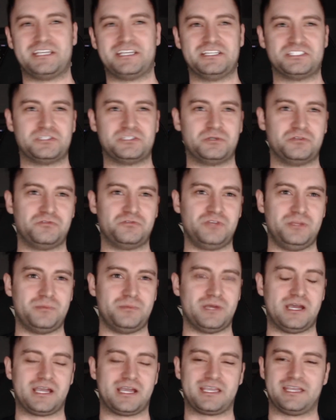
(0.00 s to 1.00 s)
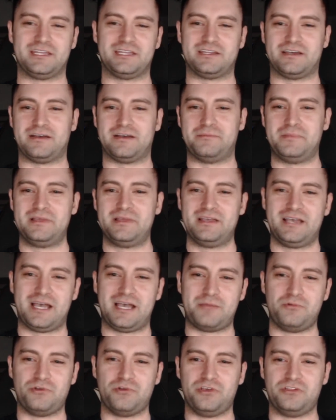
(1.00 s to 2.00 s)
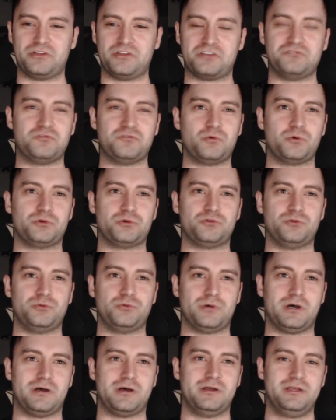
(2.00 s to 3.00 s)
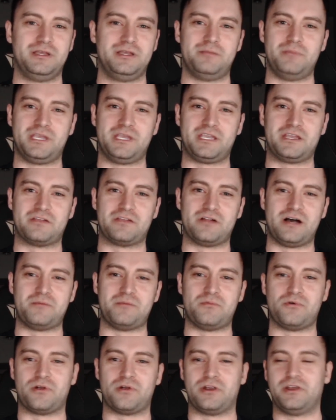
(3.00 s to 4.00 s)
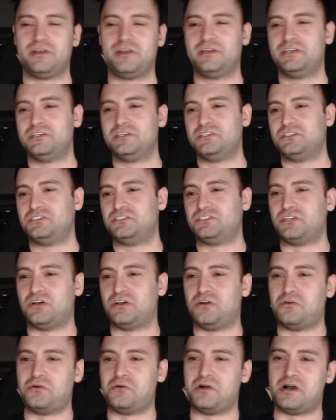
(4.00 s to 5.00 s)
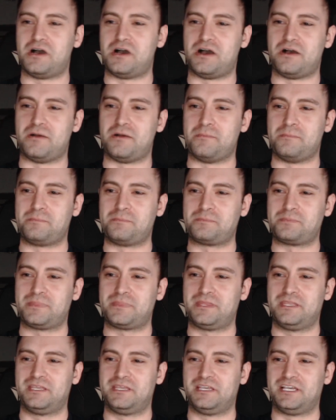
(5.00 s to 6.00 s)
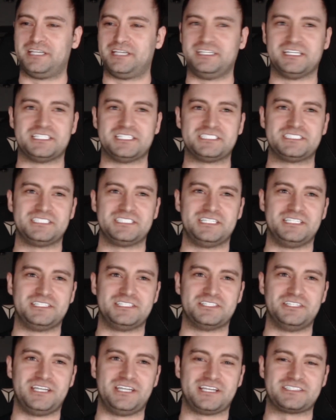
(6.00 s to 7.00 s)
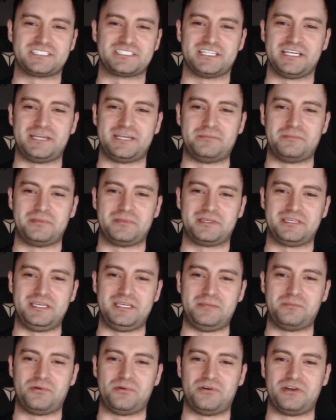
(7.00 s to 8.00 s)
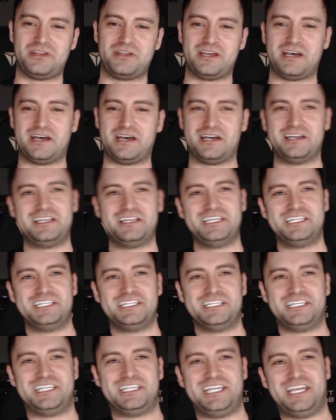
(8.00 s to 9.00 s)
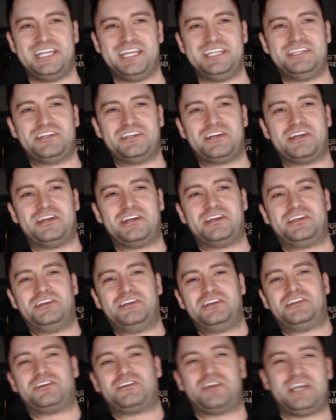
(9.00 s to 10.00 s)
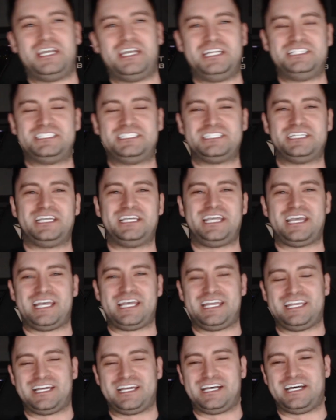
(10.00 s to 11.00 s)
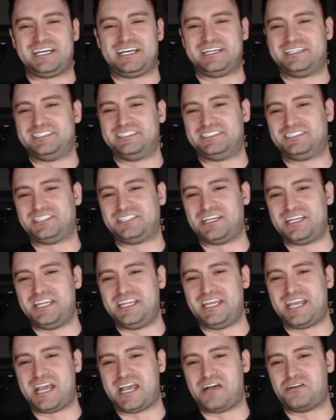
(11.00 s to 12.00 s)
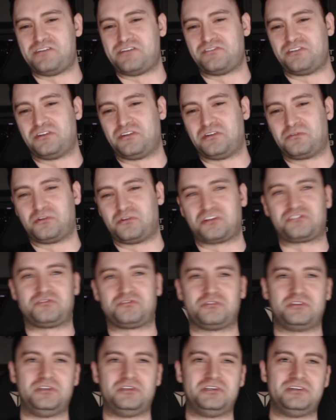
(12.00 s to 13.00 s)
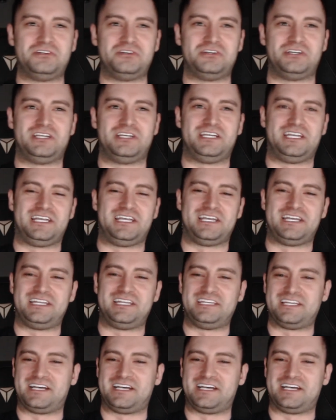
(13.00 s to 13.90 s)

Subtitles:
some good feedback, and I'm really looking forward to making a lot more. So I guess until next time, keep on getting your good grades and studying however works for you, and